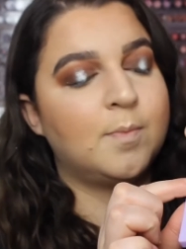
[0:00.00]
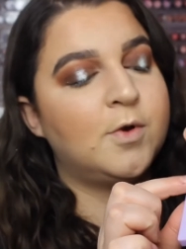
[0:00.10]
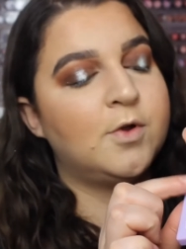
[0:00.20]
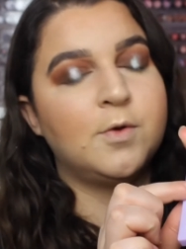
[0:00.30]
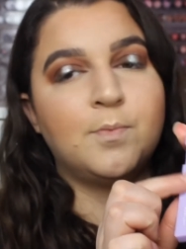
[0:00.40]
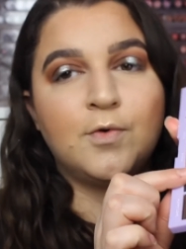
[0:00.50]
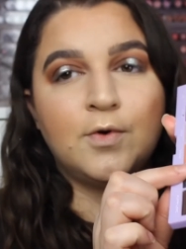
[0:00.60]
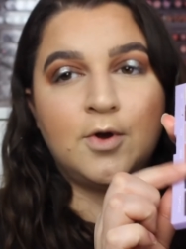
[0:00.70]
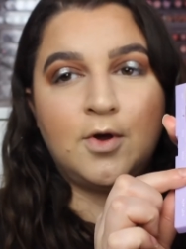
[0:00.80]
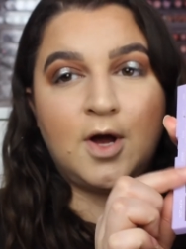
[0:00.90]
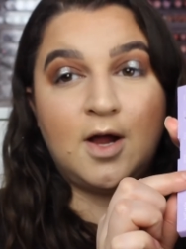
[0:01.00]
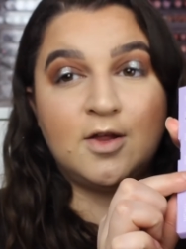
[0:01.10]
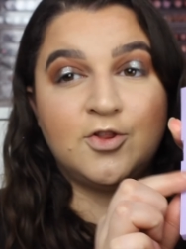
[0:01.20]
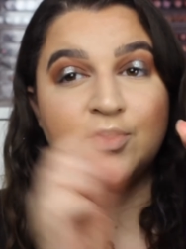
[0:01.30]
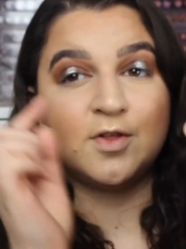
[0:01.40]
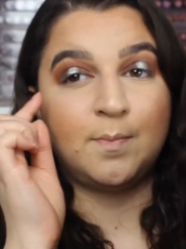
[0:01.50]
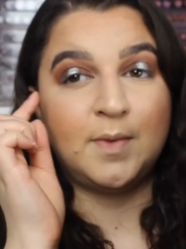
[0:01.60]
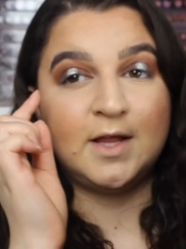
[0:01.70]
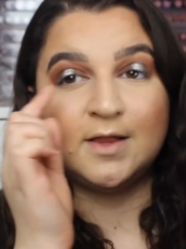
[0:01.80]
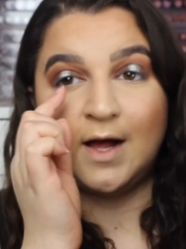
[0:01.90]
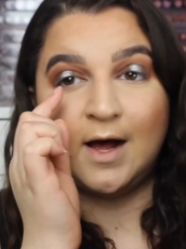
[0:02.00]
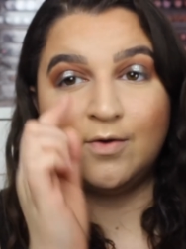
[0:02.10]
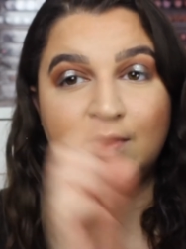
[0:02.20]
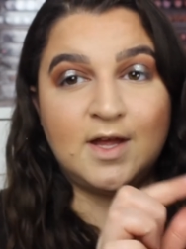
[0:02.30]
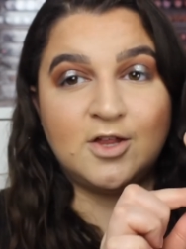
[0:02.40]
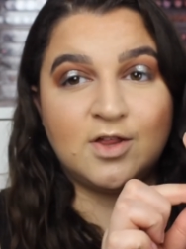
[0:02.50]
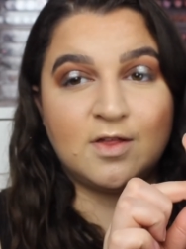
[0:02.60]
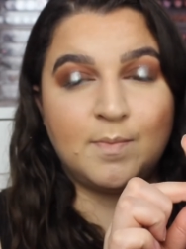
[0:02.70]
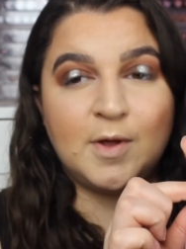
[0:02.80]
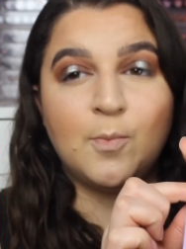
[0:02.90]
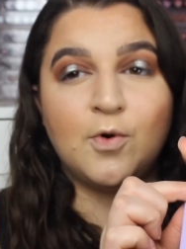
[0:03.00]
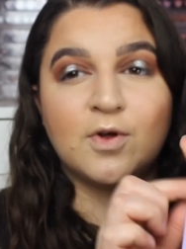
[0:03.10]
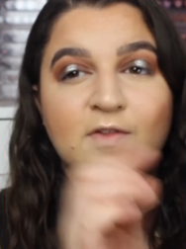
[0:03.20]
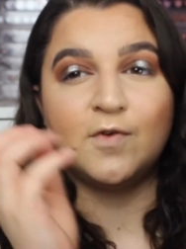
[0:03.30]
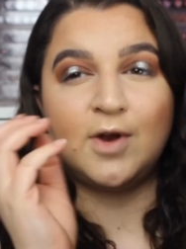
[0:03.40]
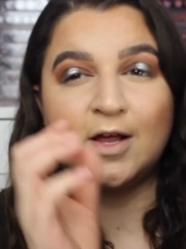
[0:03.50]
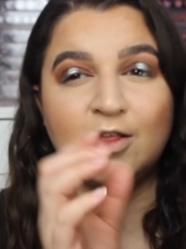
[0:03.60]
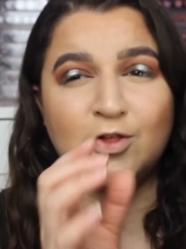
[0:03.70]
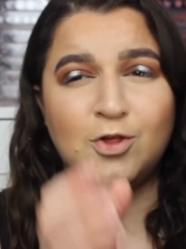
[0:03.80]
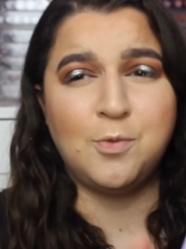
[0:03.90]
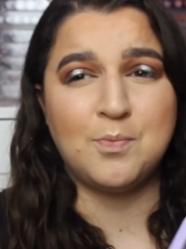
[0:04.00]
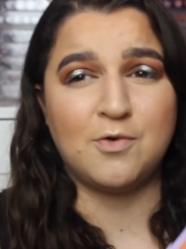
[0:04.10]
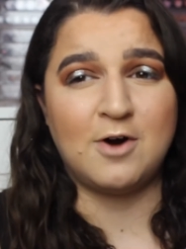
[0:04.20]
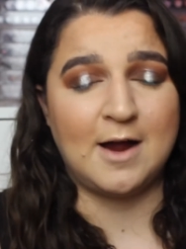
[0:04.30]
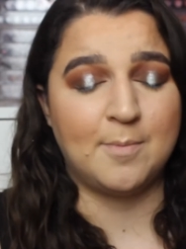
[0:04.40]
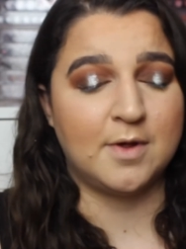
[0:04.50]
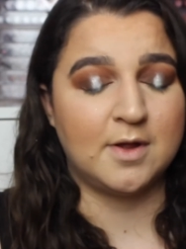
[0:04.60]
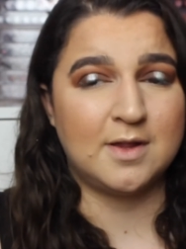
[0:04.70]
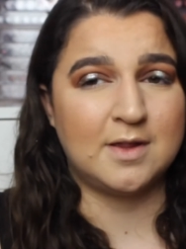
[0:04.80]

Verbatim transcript: blue Bruno colour just to blend out the edges a bit more because I feel like it's so bright but